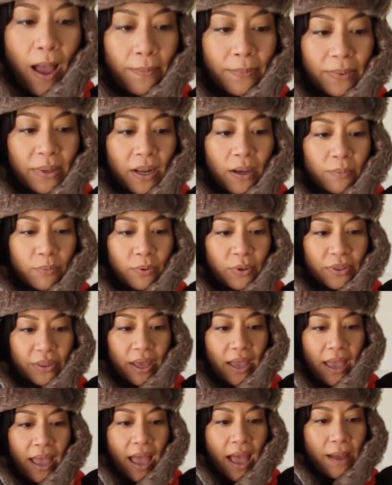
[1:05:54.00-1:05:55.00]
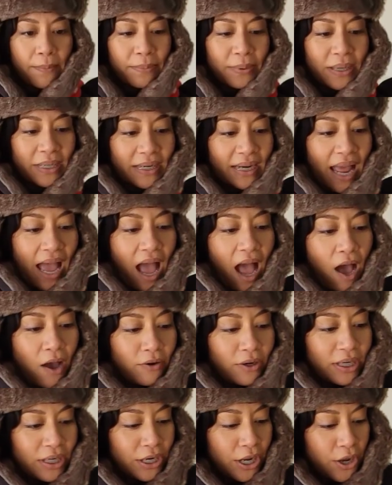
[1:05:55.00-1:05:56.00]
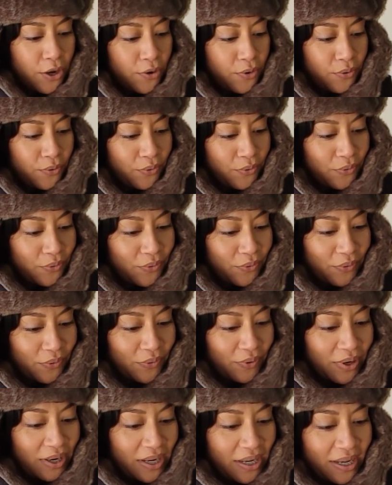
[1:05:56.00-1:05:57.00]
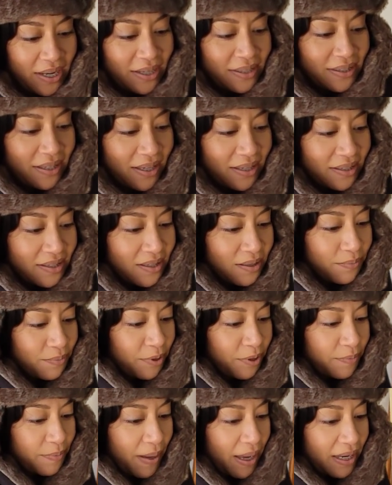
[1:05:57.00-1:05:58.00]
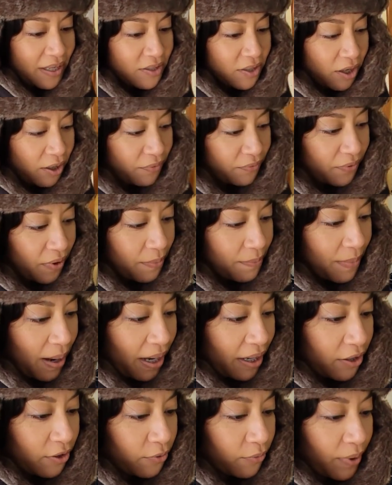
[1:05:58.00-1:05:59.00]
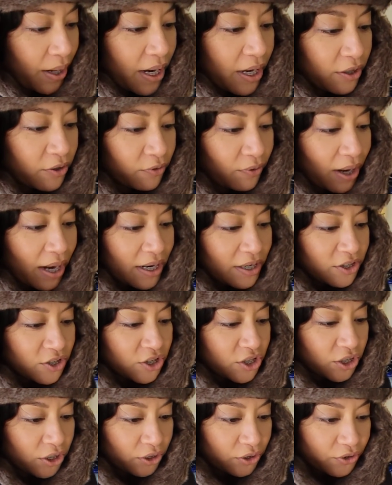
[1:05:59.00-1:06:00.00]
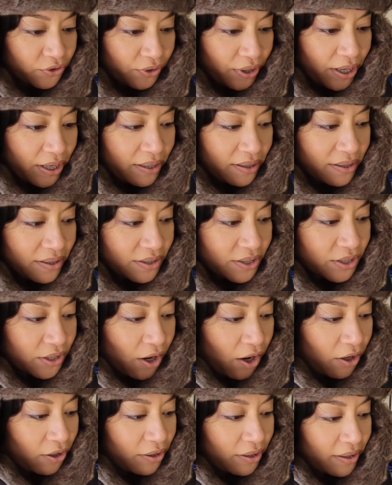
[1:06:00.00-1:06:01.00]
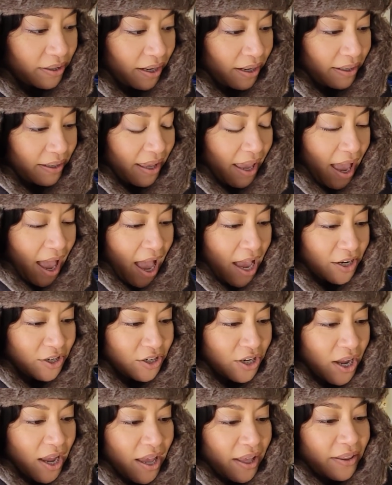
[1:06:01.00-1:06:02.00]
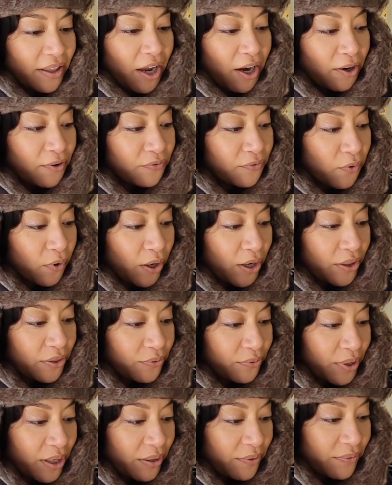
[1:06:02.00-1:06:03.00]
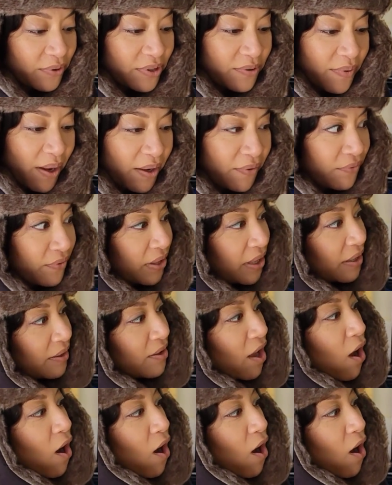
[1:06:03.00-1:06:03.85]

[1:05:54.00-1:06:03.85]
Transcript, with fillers: popping up with a happy and howdy do. I love it. Says the book bags are from my great grandchildren, Scarlett wow. and Cash. They are four and three, respectfully.